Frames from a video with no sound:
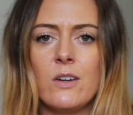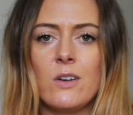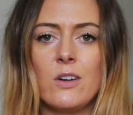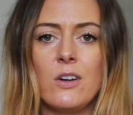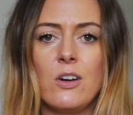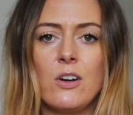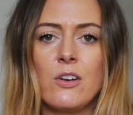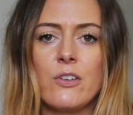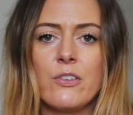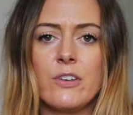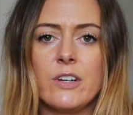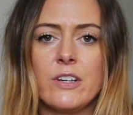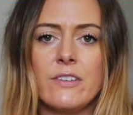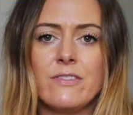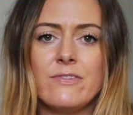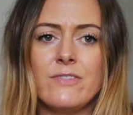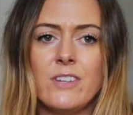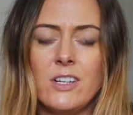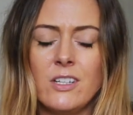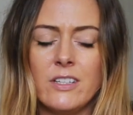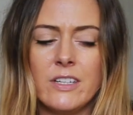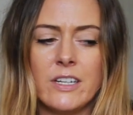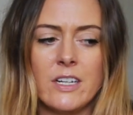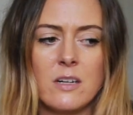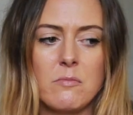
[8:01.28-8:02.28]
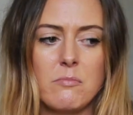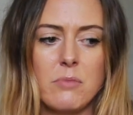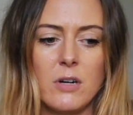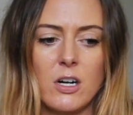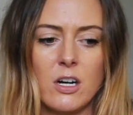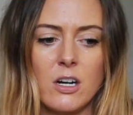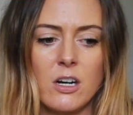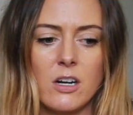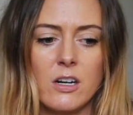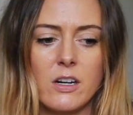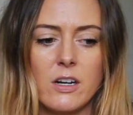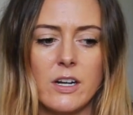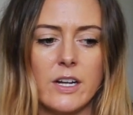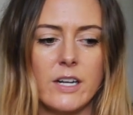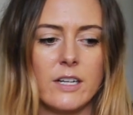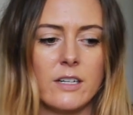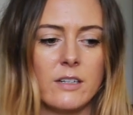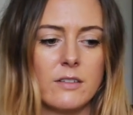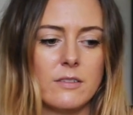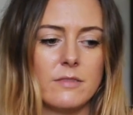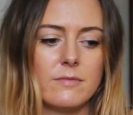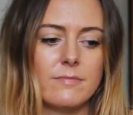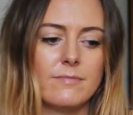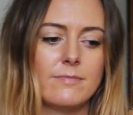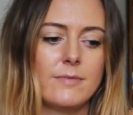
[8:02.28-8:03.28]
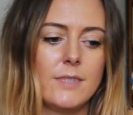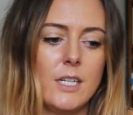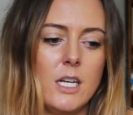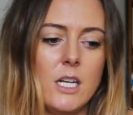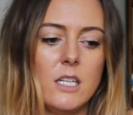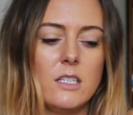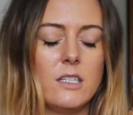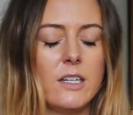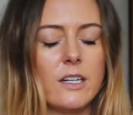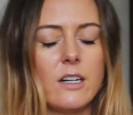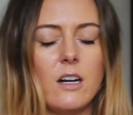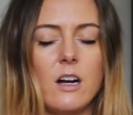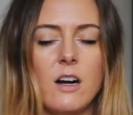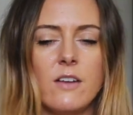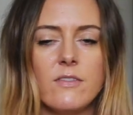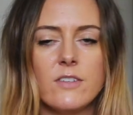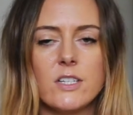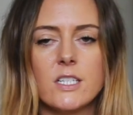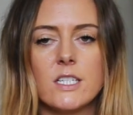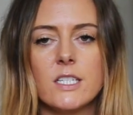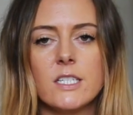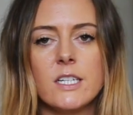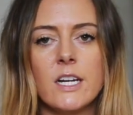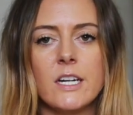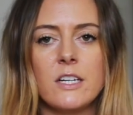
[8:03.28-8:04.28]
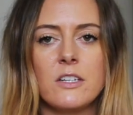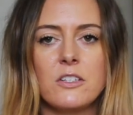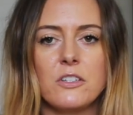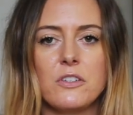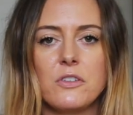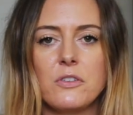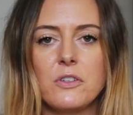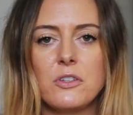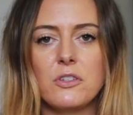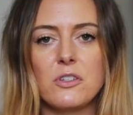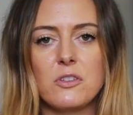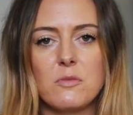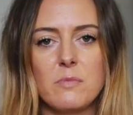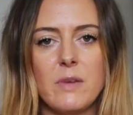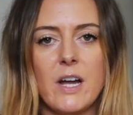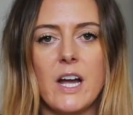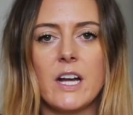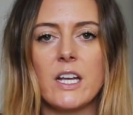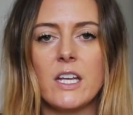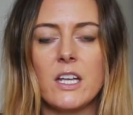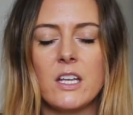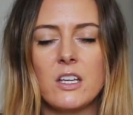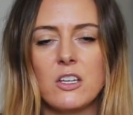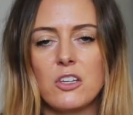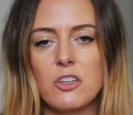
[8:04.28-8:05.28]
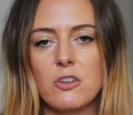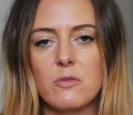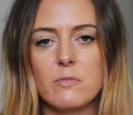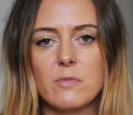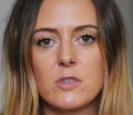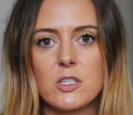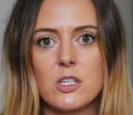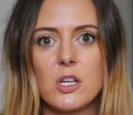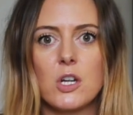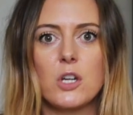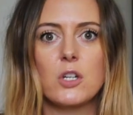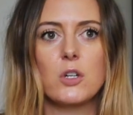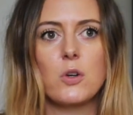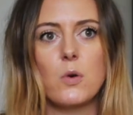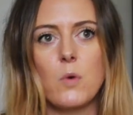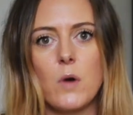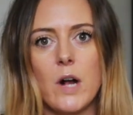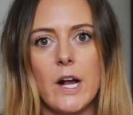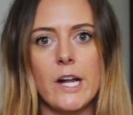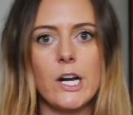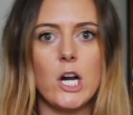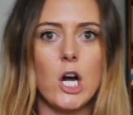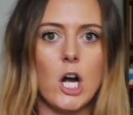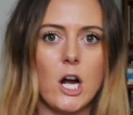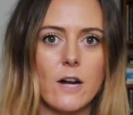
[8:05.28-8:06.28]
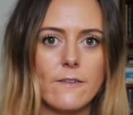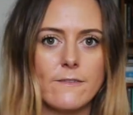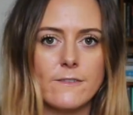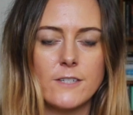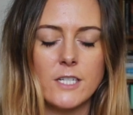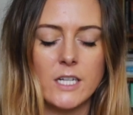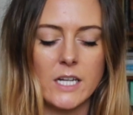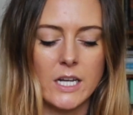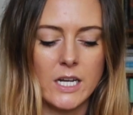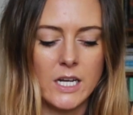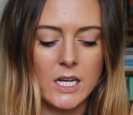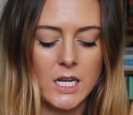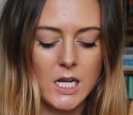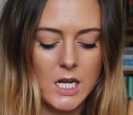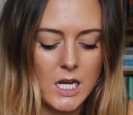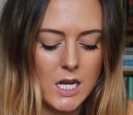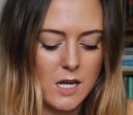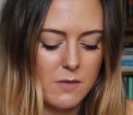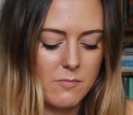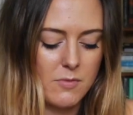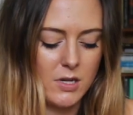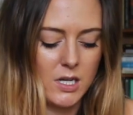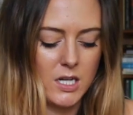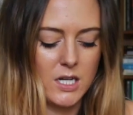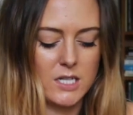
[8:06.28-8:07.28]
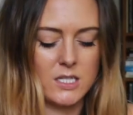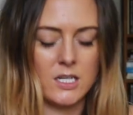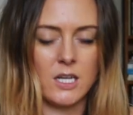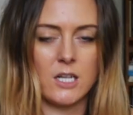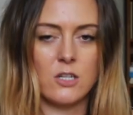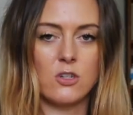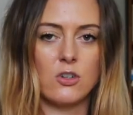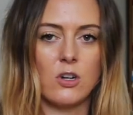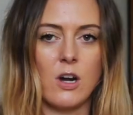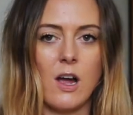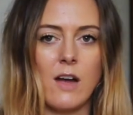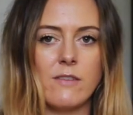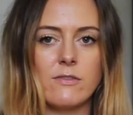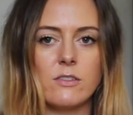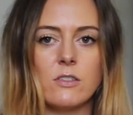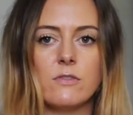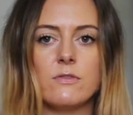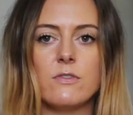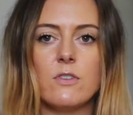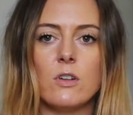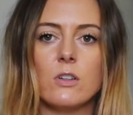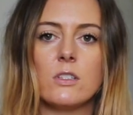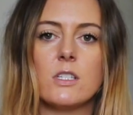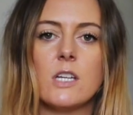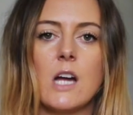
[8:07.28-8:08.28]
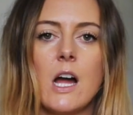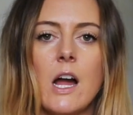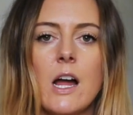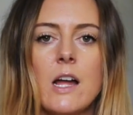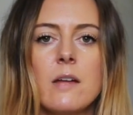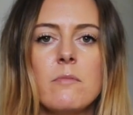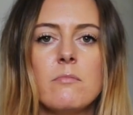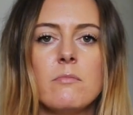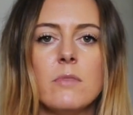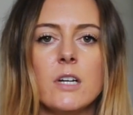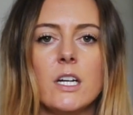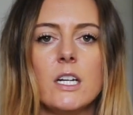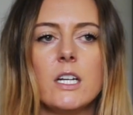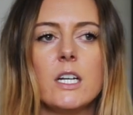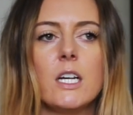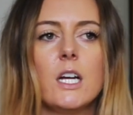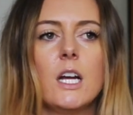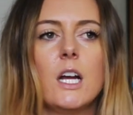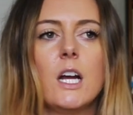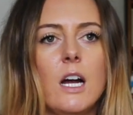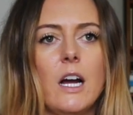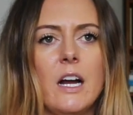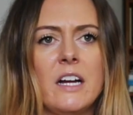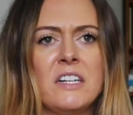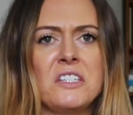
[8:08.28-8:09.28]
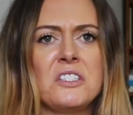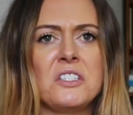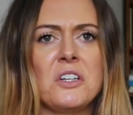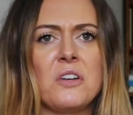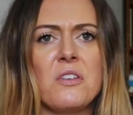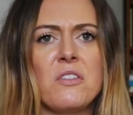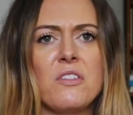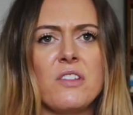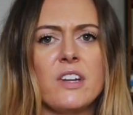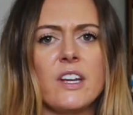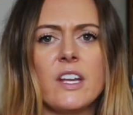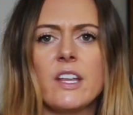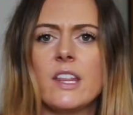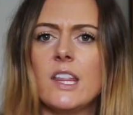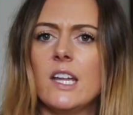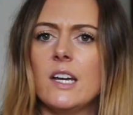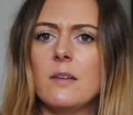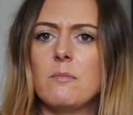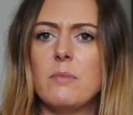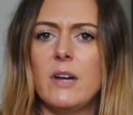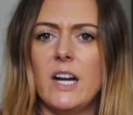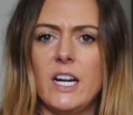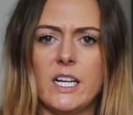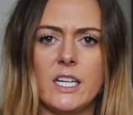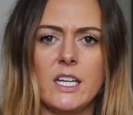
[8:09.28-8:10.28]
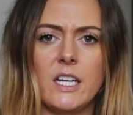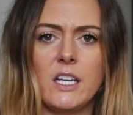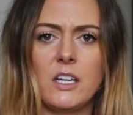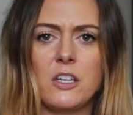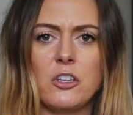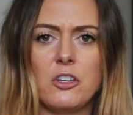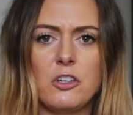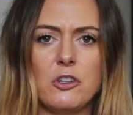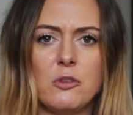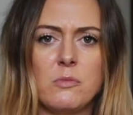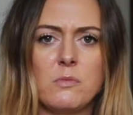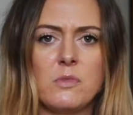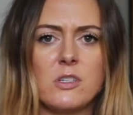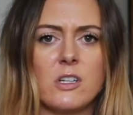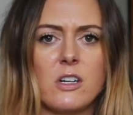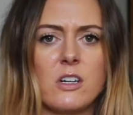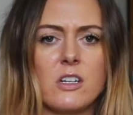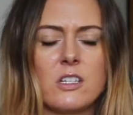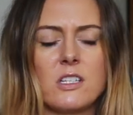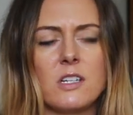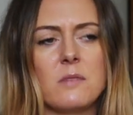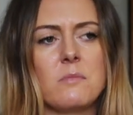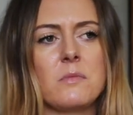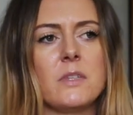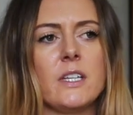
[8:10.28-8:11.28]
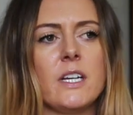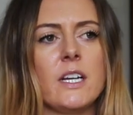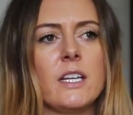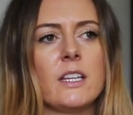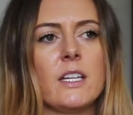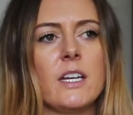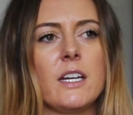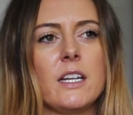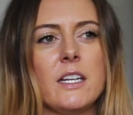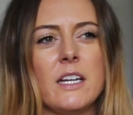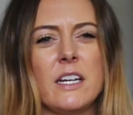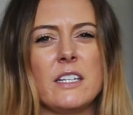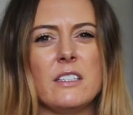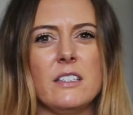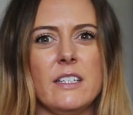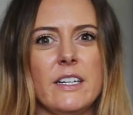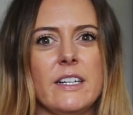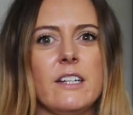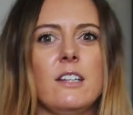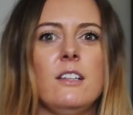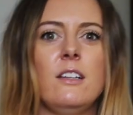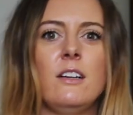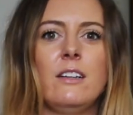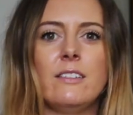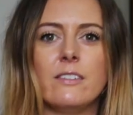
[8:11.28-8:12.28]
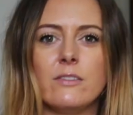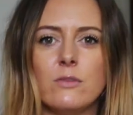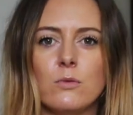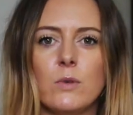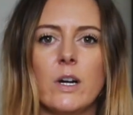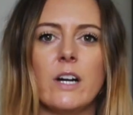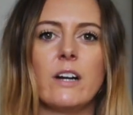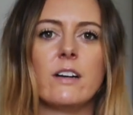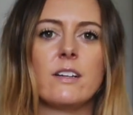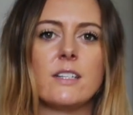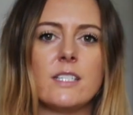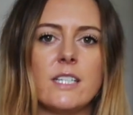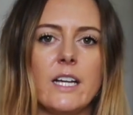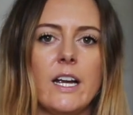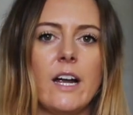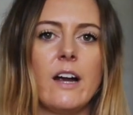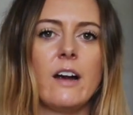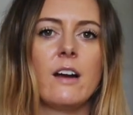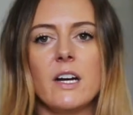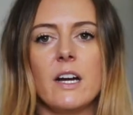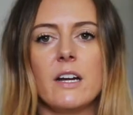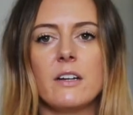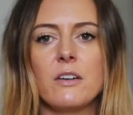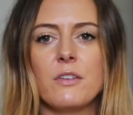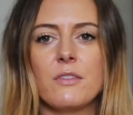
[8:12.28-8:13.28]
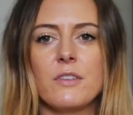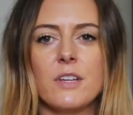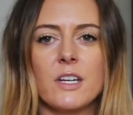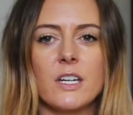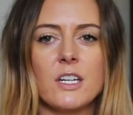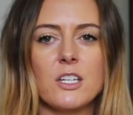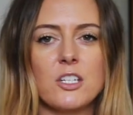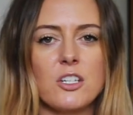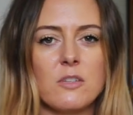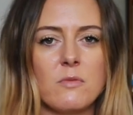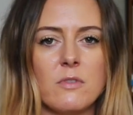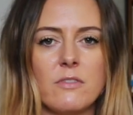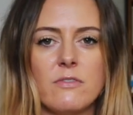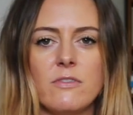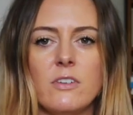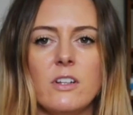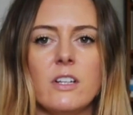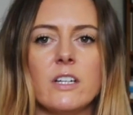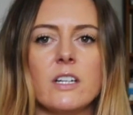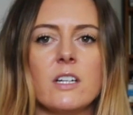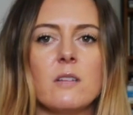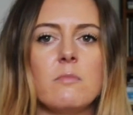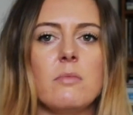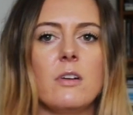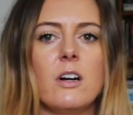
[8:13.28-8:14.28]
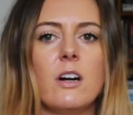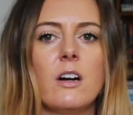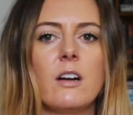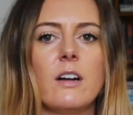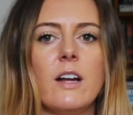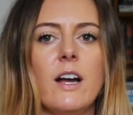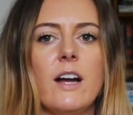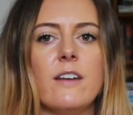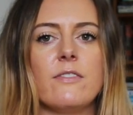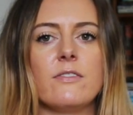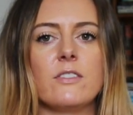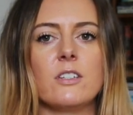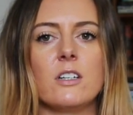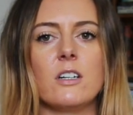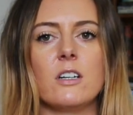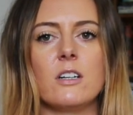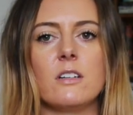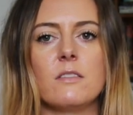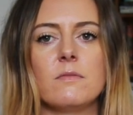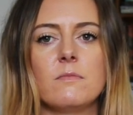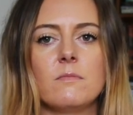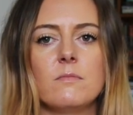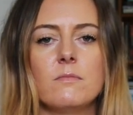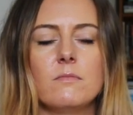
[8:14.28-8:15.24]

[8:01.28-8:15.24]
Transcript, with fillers: were already falling apart. And like, obviously I do use packing cubes quite often because I travel full time, but I don't think that packing cubes are something that get like a lot of wear and tear. I don't think it should be falling apart after